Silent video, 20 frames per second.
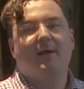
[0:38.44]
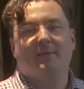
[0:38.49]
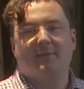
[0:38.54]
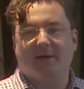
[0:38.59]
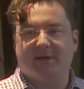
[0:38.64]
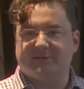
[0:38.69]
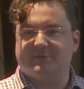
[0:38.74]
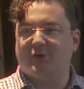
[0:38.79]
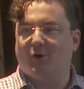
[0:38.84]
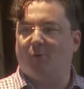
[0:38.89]

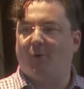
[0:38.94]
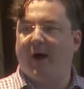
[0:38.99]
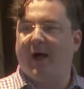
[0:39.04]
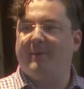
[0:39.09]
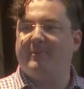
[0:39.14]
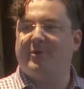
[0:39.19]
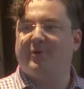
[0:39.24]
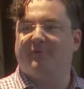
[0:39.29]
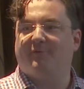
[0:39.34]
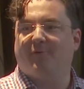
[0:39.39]
that's not what
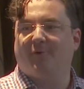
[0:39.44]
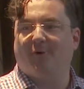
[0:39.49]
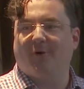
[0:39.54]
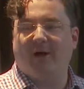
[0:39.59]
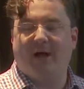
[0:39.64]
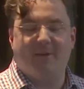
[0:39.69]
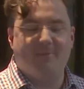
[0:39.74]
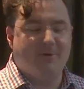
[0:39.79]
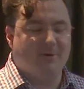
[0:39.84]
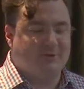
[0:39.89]
I'm here for.
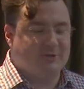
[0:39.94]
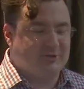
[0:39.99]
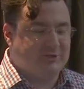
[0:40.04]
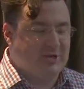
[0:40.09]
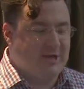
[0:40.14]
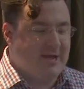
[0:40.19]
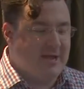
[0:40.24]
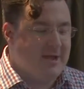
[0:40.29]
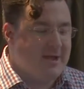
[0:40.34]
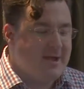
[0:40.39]
I'm here to
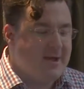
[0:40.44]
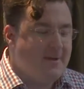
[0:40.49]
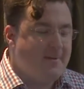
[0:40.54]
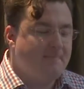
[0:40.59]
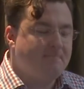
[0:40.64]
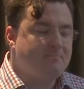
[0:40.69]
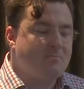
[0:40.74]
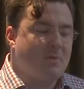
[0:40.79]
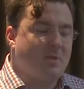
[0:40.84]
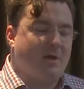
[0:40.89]
say
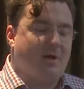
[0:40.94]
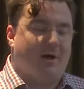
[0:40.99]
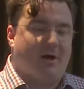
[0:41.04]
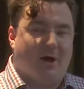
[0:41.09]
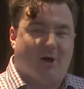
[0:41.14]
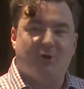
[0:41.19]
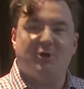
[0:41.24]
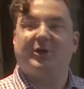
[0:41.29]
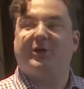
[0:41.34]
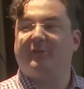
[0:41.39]

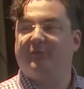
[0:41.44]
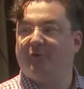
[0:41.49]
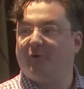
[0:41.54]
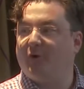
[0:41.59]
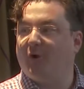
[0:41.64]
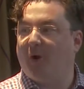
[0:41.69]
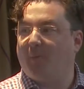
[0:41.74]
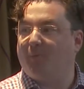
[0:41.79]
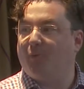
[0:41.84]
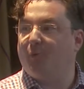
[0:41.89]
how you can
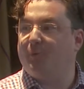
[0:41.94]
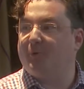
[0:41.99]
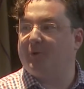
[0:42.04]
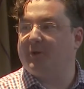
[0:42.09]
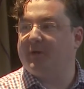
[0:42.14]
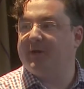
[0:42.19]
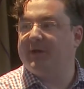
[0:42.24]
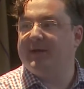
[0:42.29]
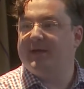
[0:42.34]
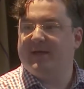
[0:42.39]
do it
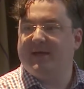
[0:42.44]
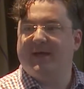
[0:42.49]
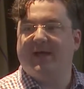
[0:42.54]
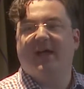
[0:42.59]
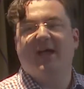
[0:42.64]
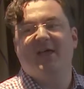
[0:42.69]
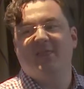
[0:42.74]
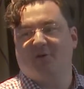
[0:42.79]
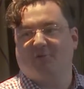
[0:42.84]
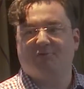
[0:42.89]
appropriately
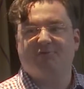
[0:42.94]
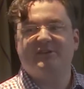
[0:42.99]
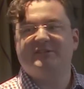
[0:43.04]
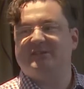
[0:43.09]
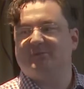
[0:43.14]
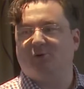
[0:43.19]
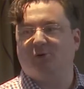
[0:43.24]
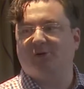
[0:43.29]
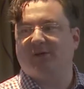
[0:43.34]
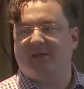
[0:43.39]
in a
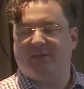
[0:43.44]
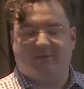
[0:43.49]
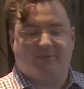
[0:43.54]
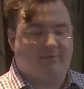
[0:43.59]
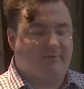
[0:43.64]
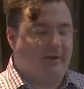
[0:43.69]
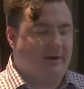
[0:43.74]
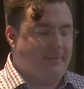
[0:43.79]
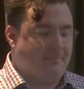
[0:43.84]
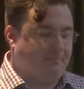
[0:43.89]
reasonable length of
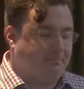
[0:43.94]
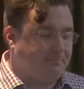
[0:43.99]
time.